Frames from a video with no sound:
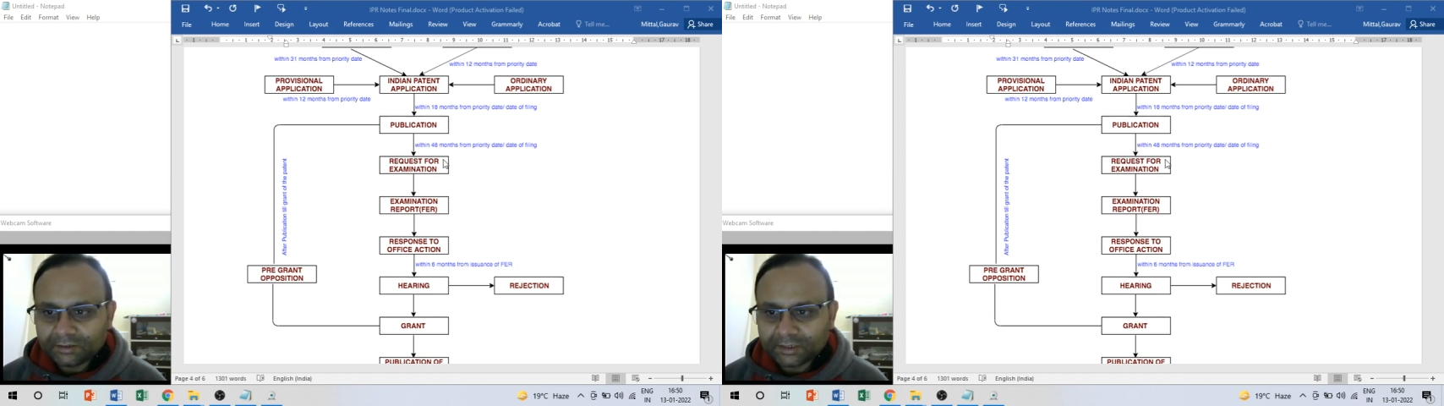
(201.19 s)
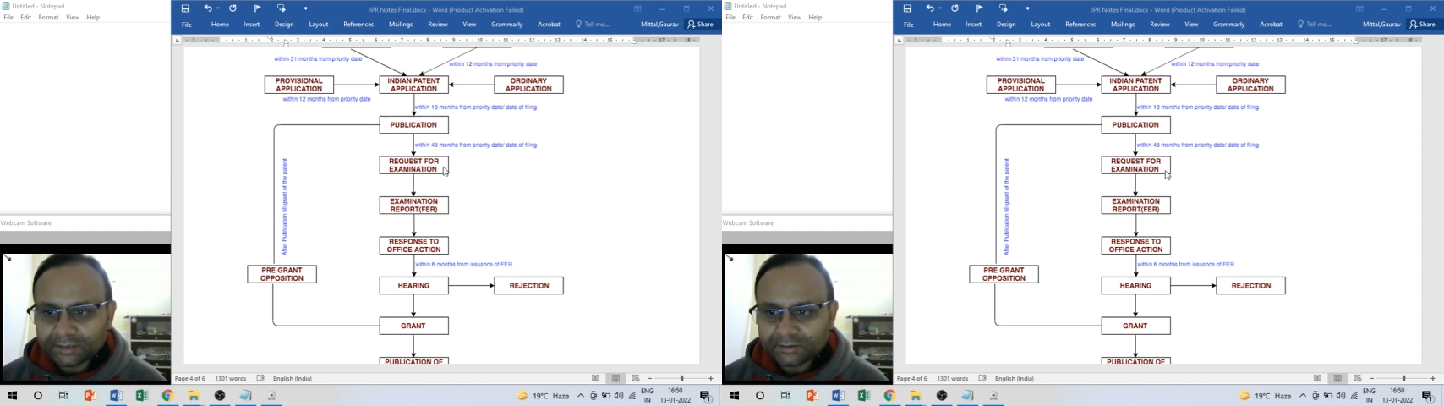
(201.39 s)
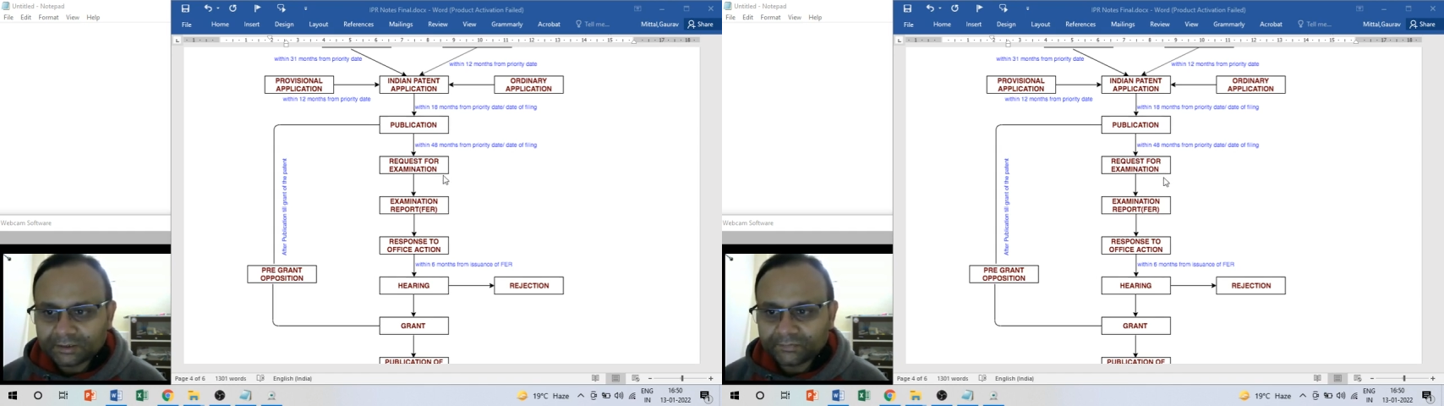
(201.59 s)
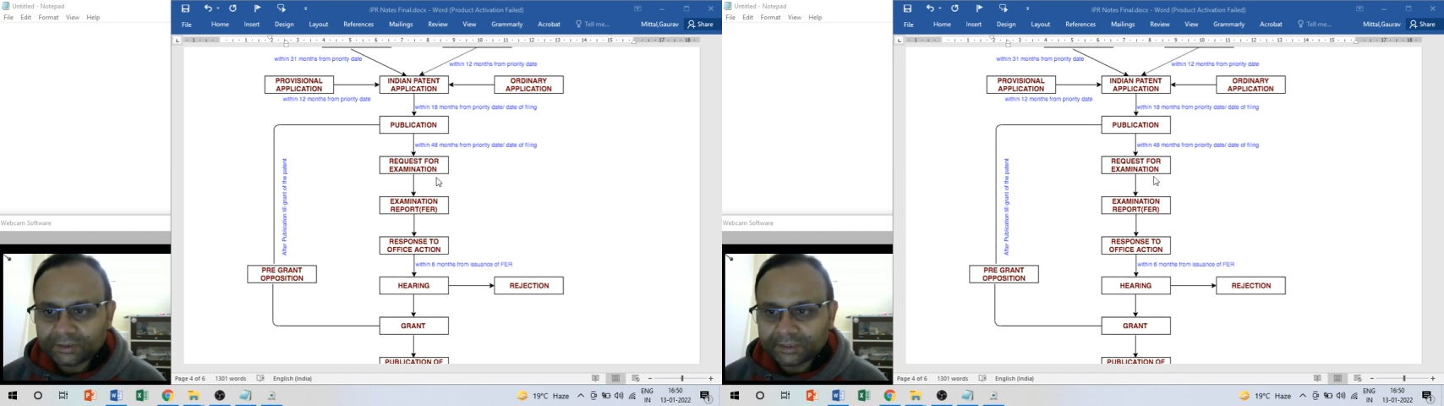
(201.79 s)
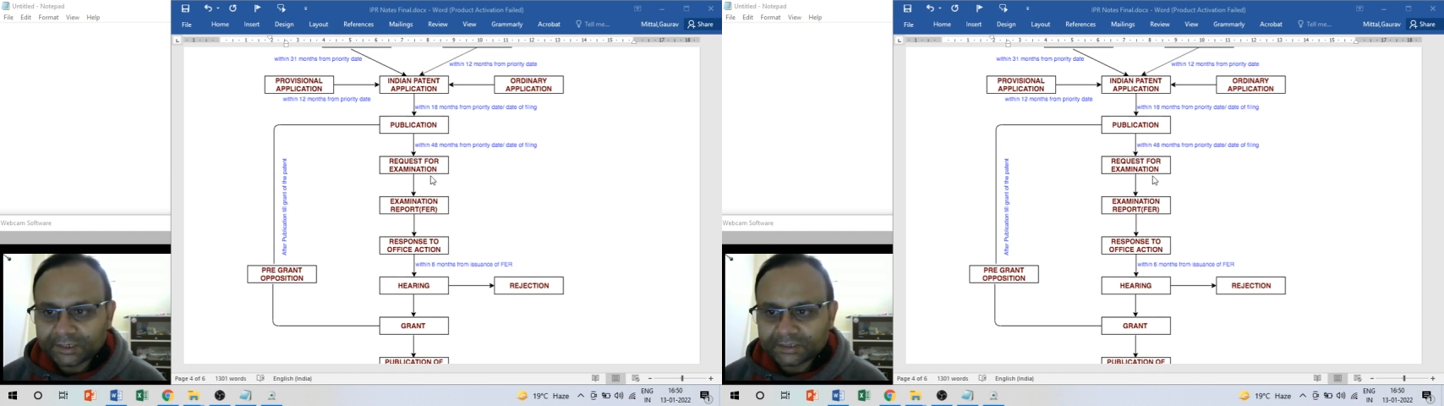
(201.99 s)
and they will
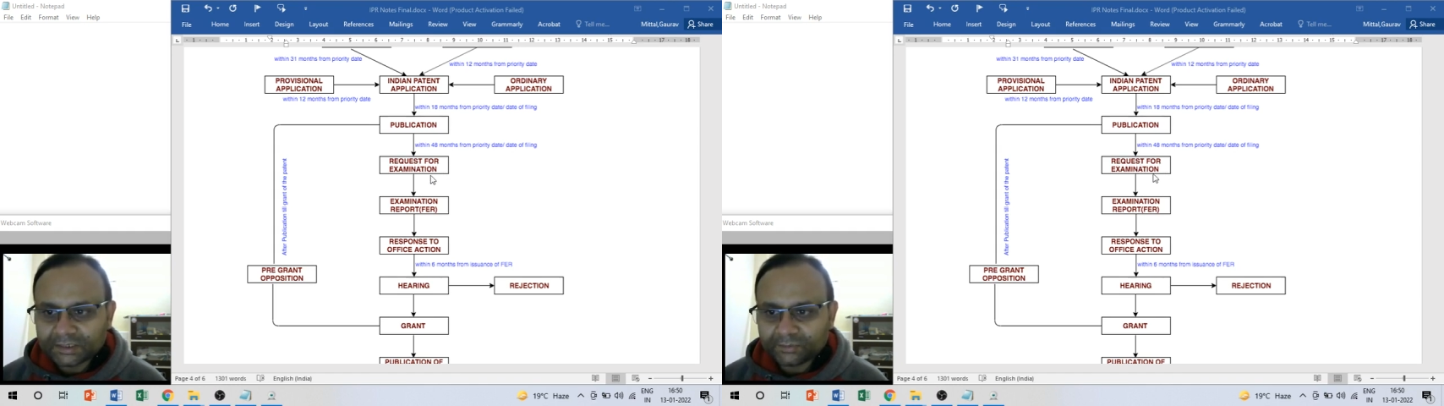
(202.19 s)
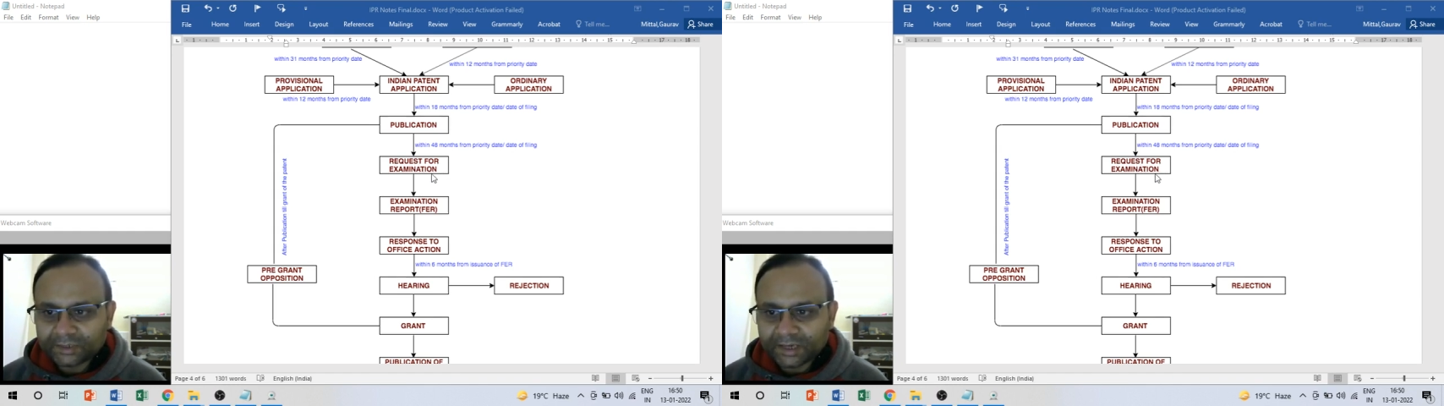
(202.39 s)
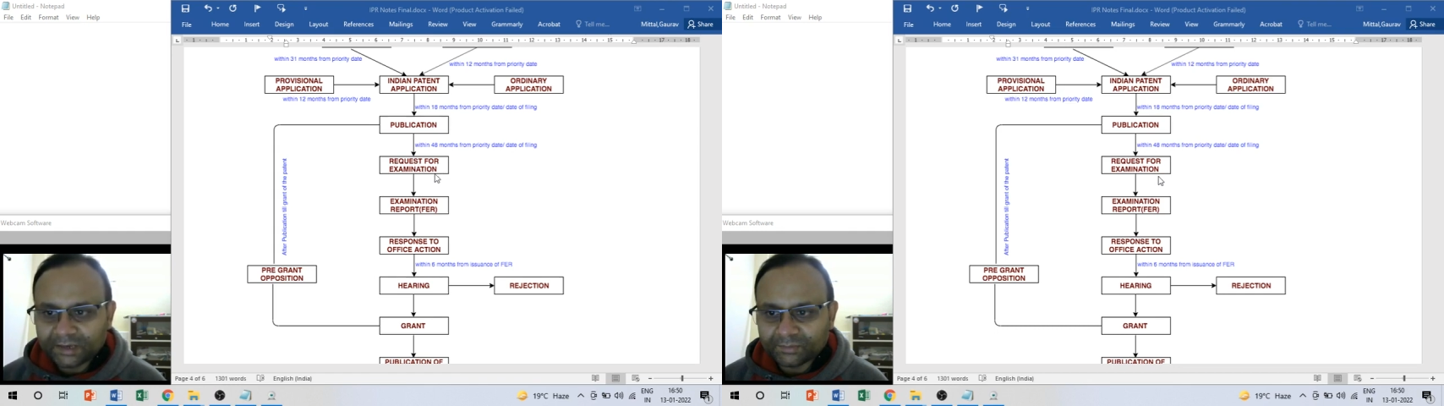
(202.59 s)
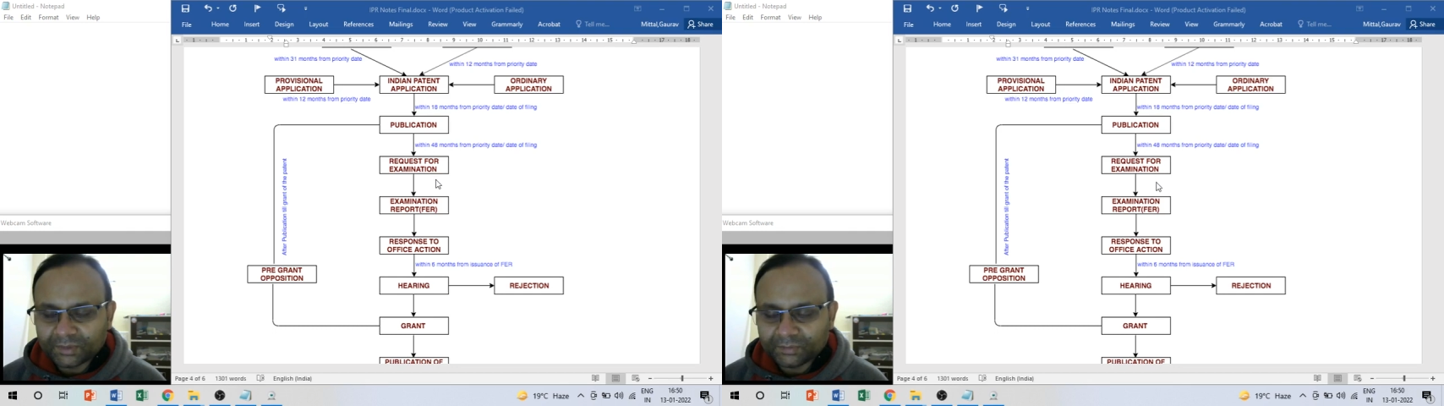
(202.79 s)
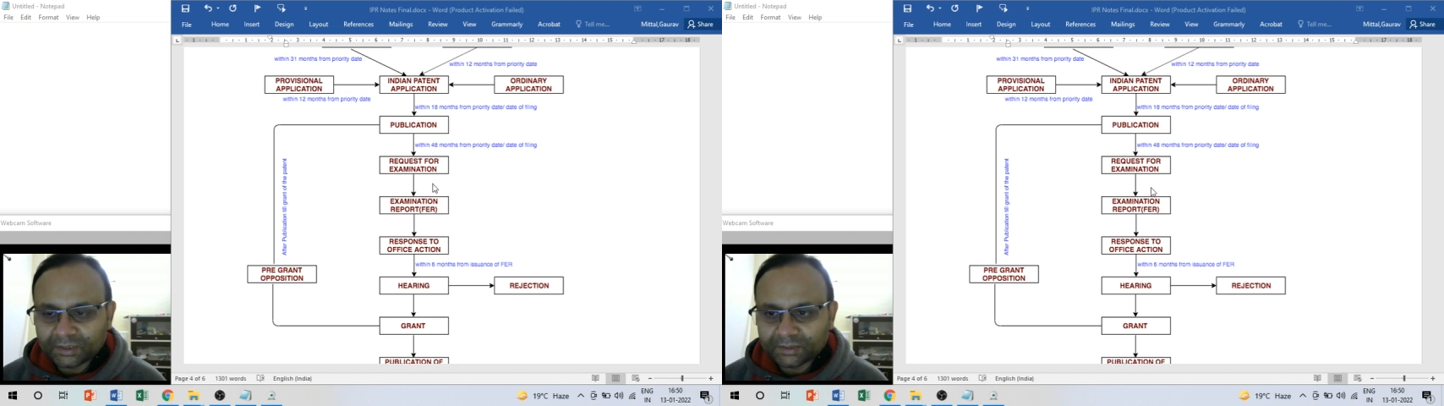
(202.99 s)
take some time,
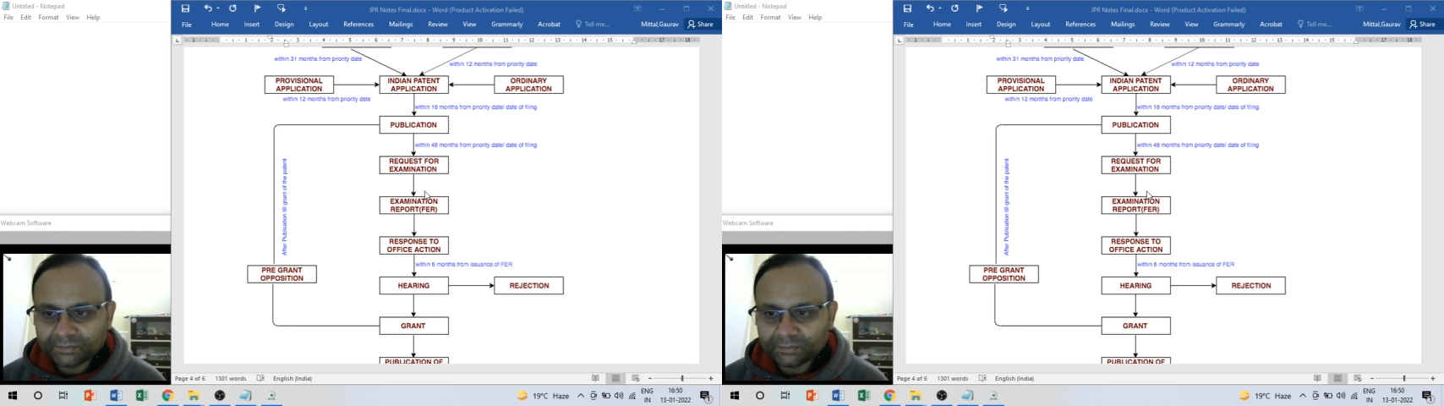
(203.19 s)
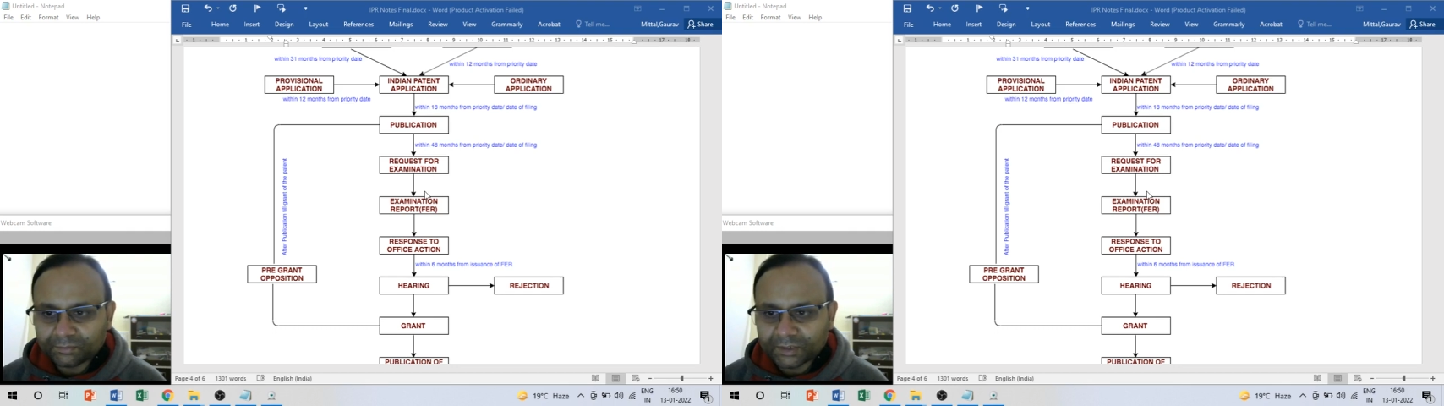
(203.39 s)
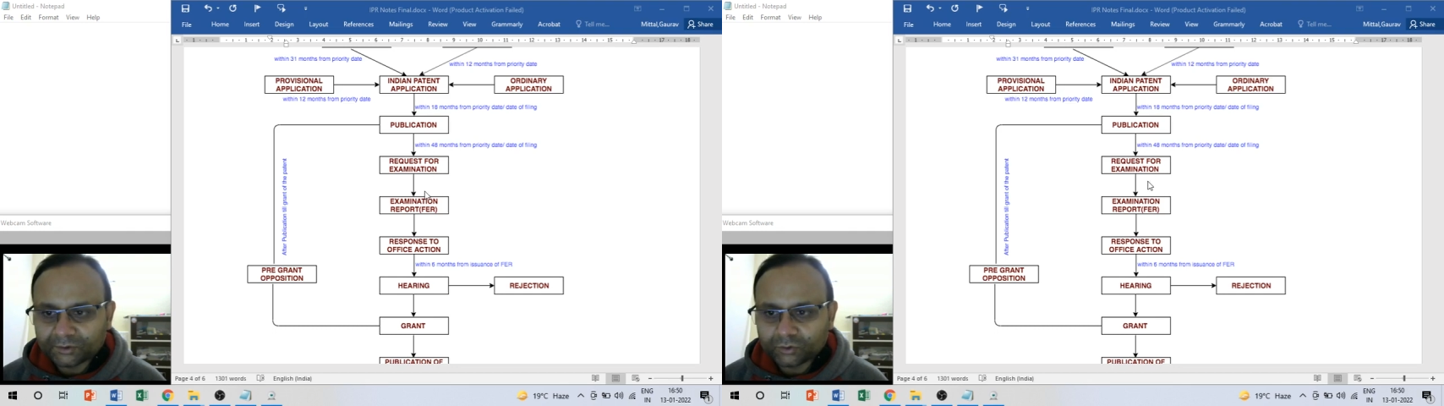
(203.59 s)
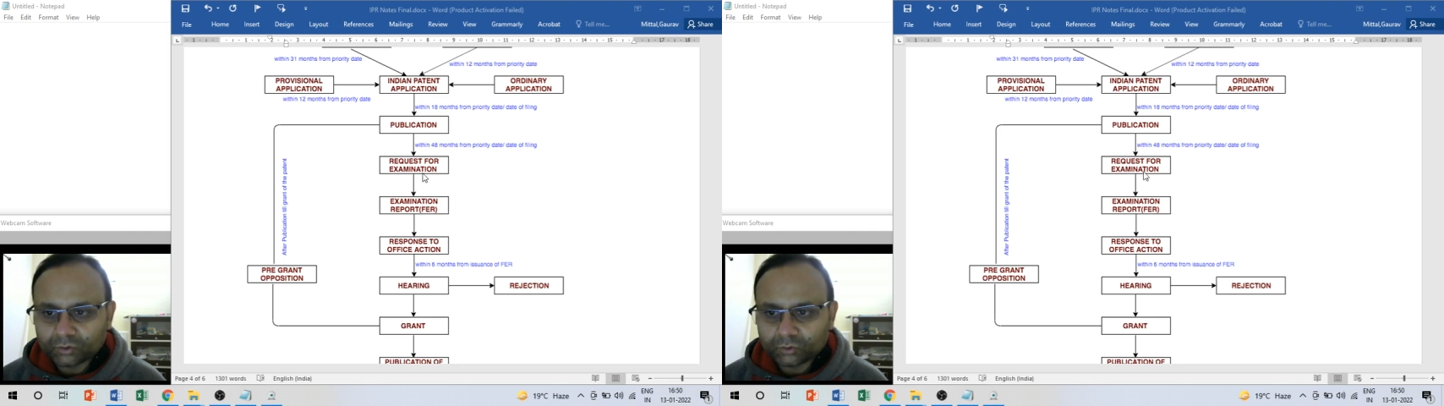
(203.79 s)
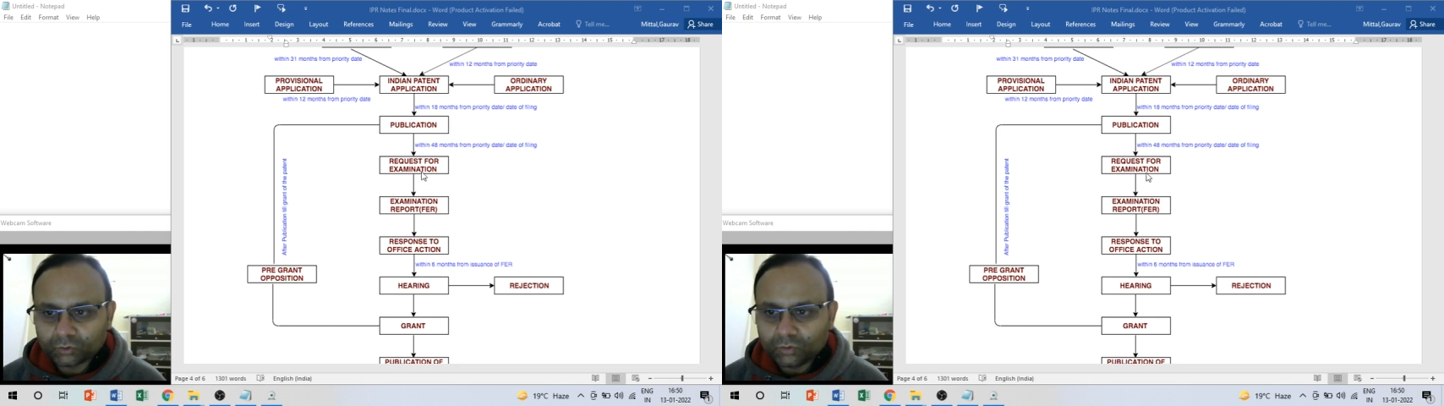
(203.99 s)
maybe a month or
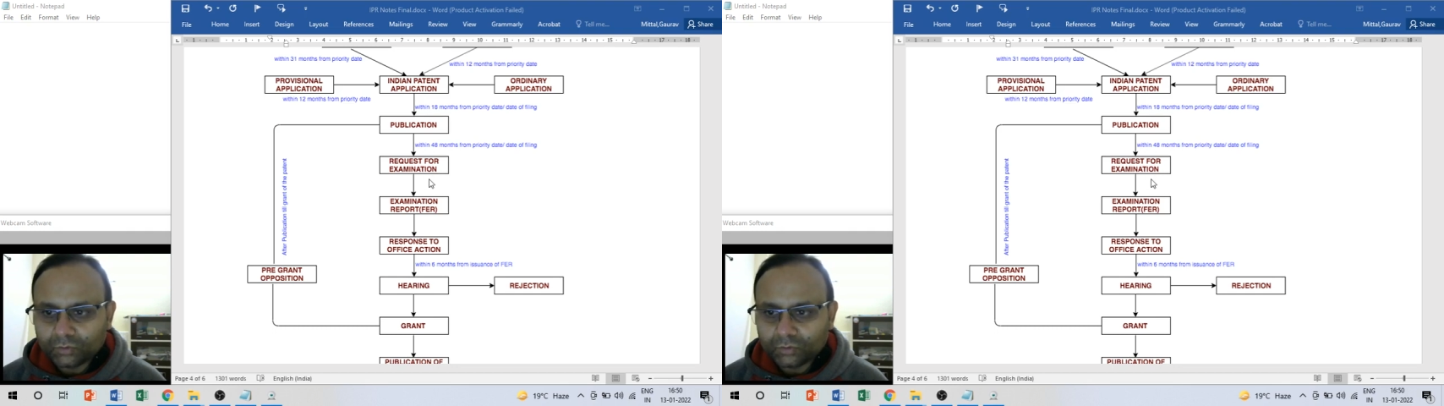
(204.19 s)
two,